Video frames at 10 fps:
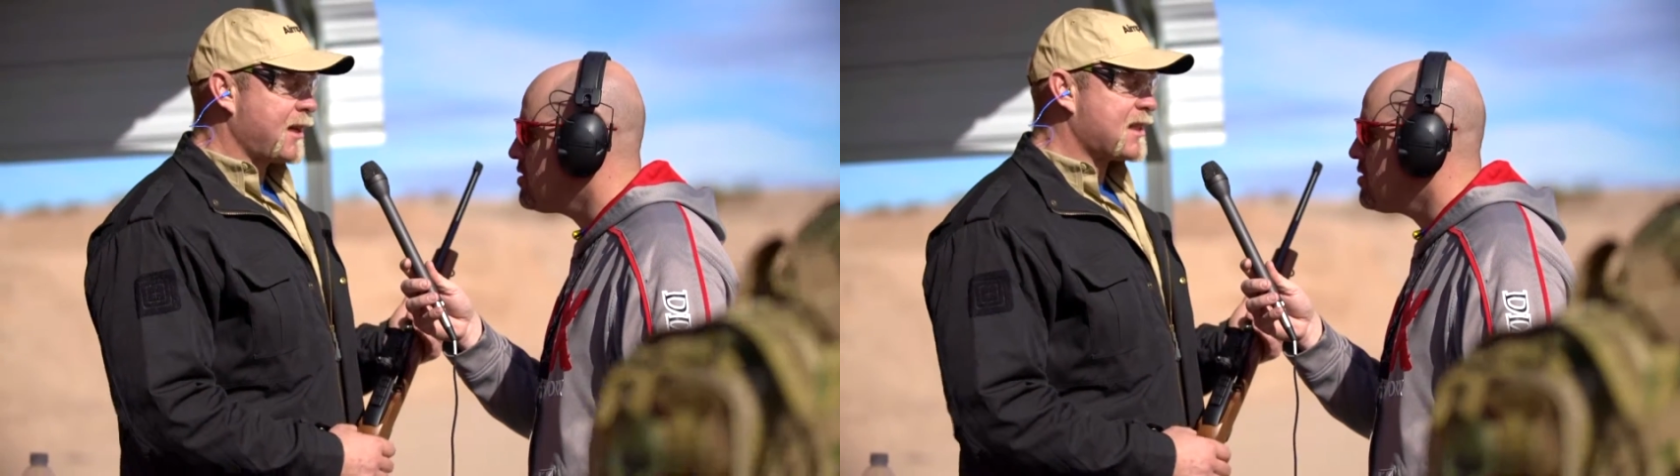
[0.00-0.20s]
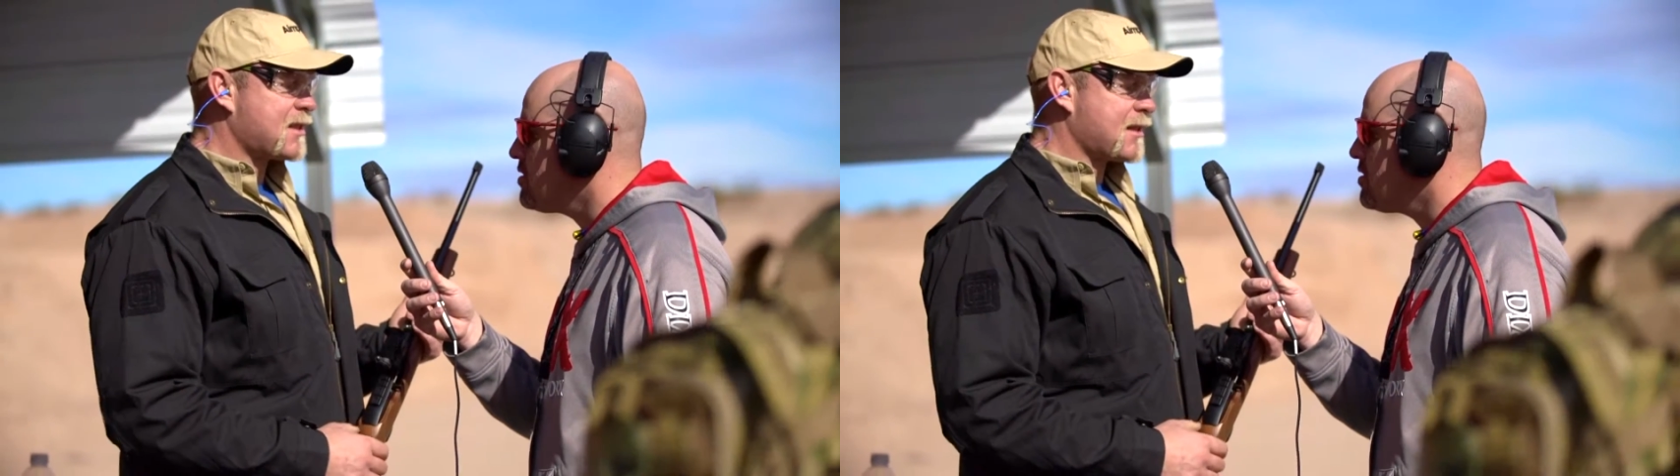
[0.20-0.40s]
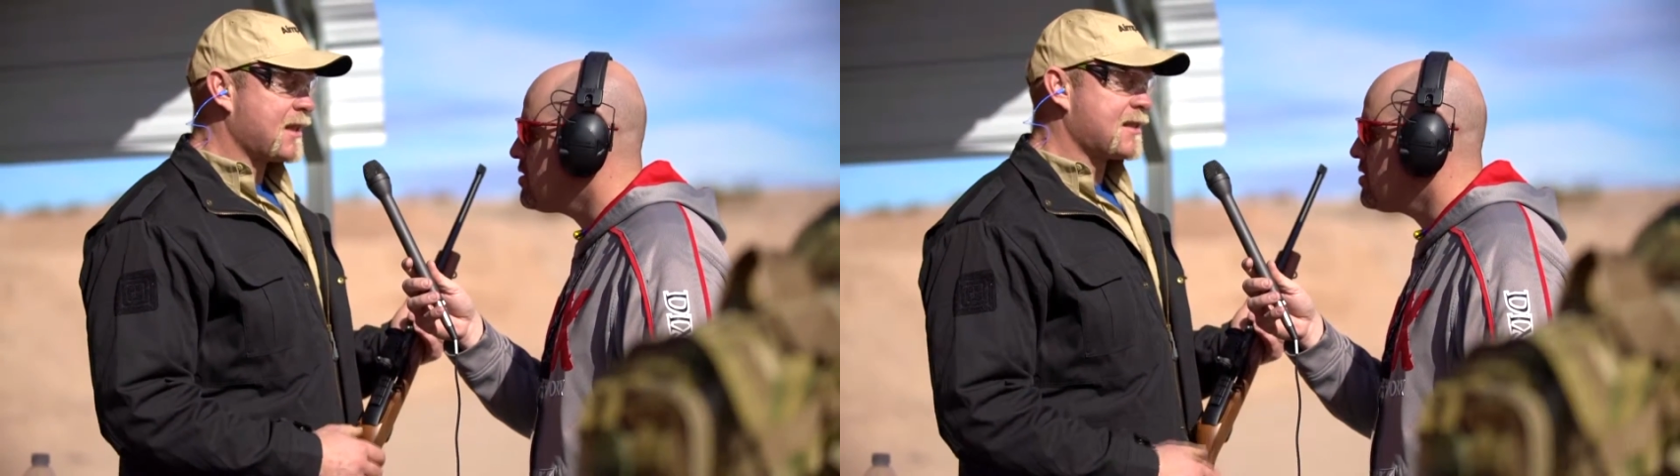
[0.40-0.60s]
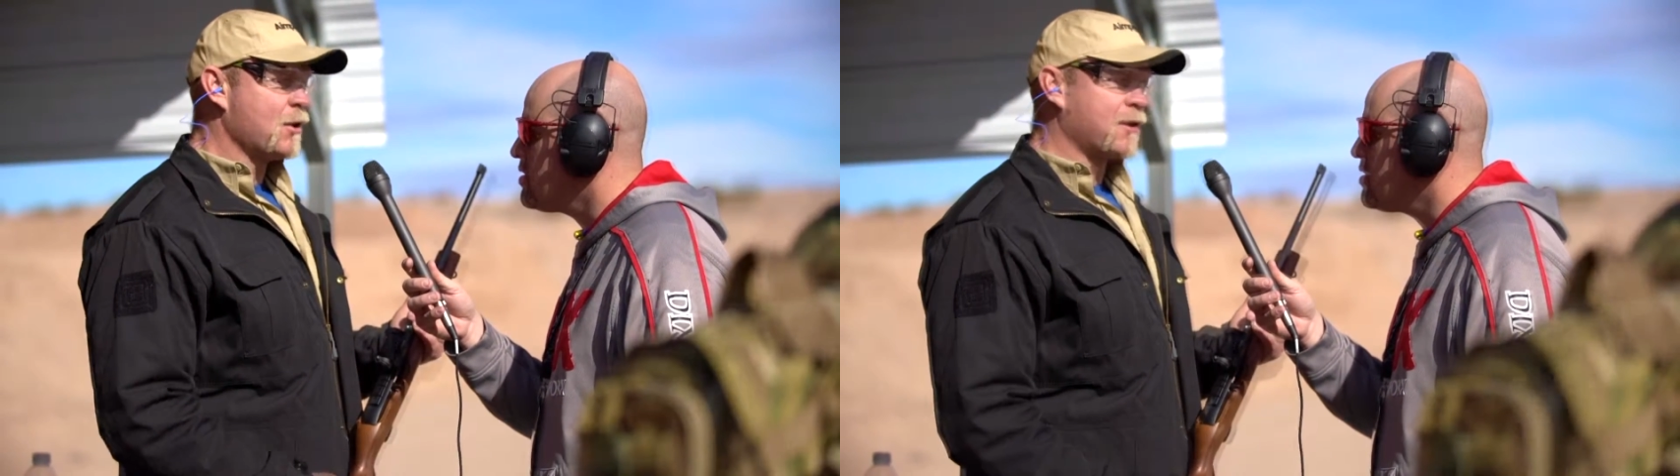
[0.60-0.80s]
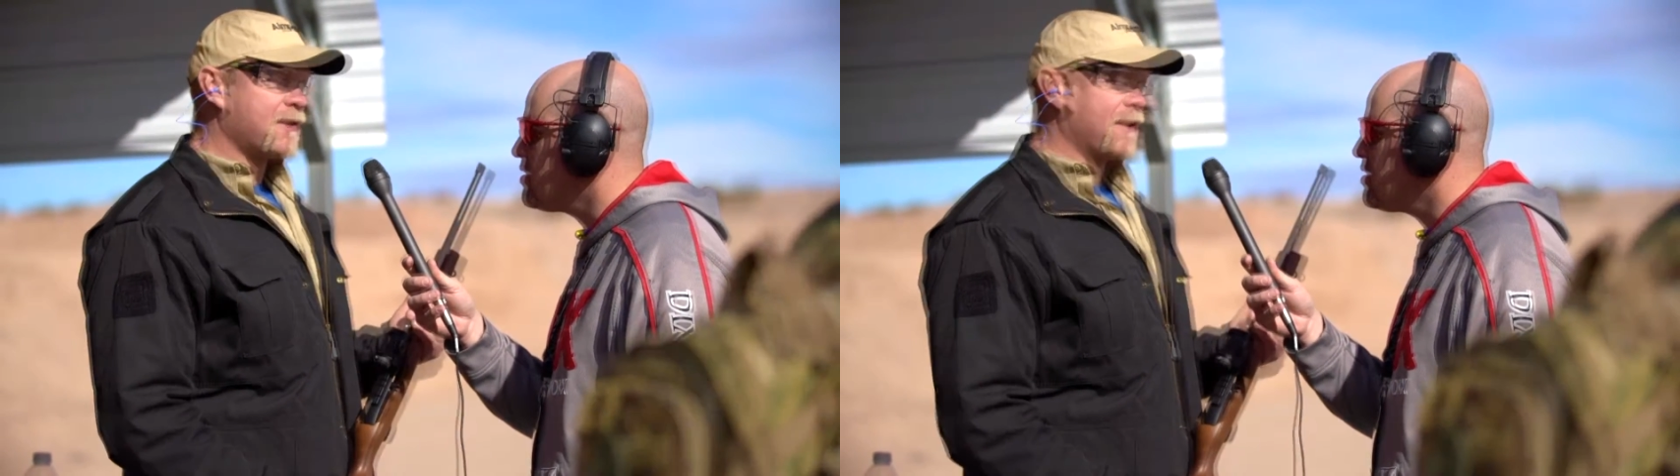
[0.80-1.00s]
It's
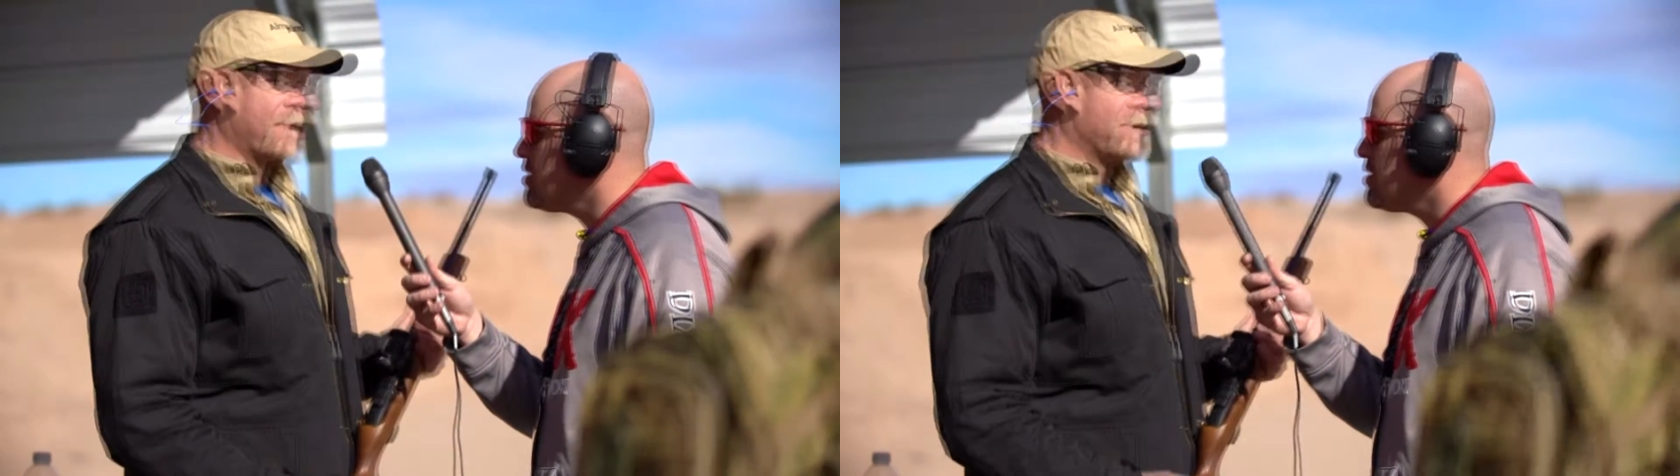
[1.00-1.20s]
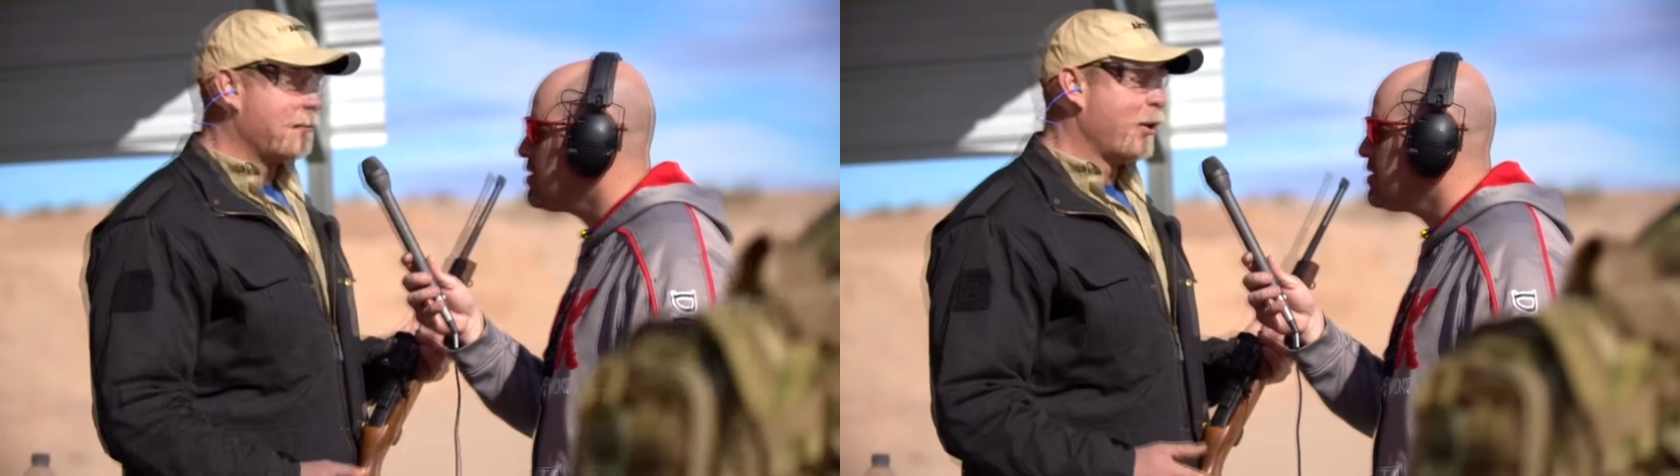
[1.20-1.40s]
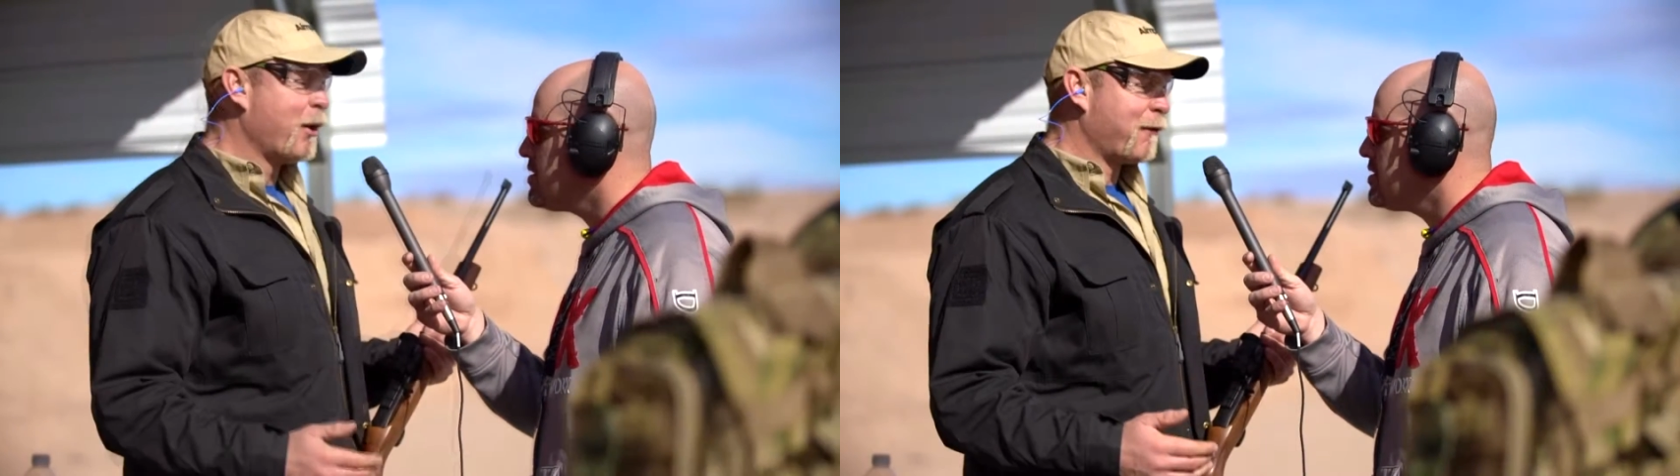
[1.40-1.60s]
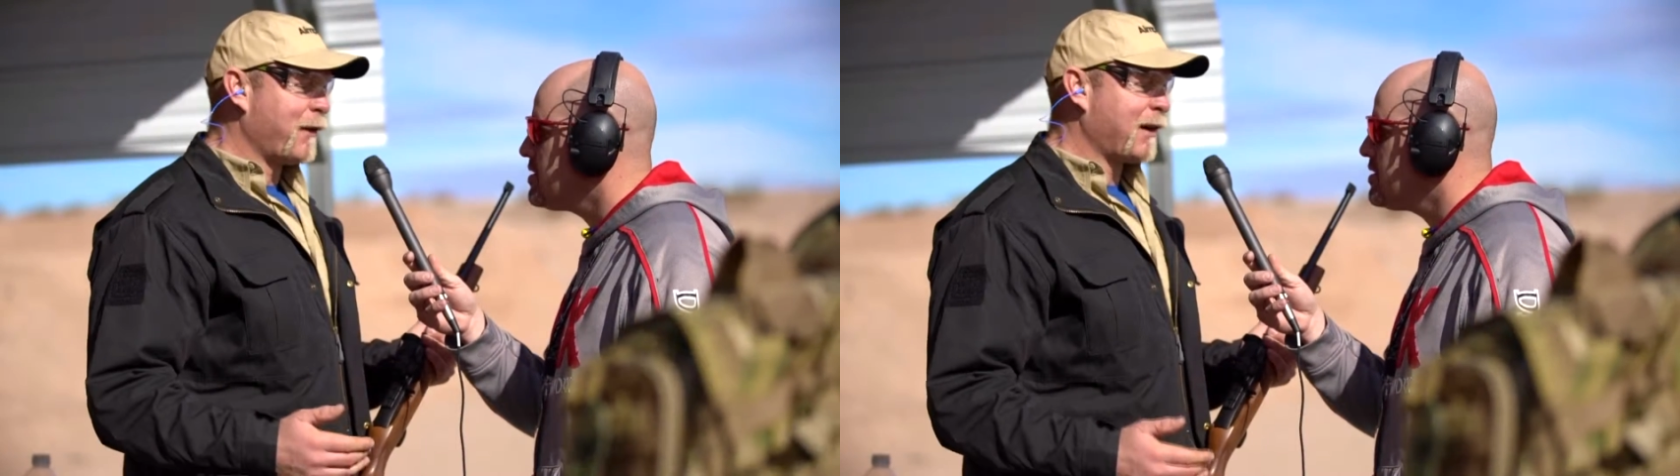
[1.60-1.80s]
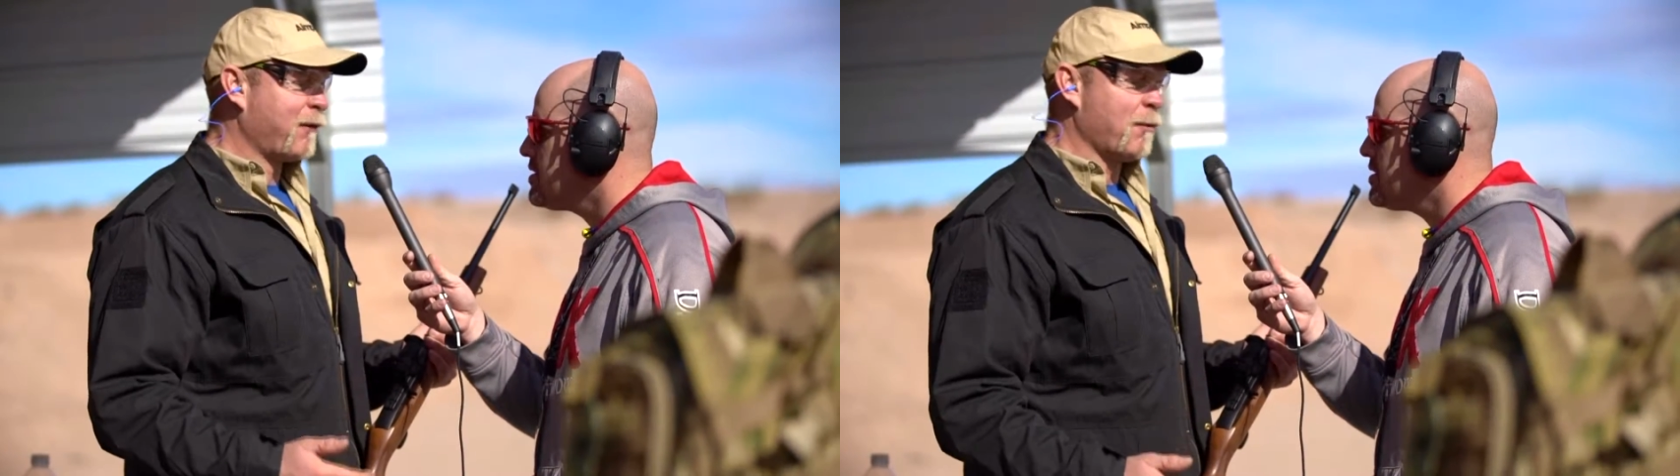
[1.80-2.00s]
not perfect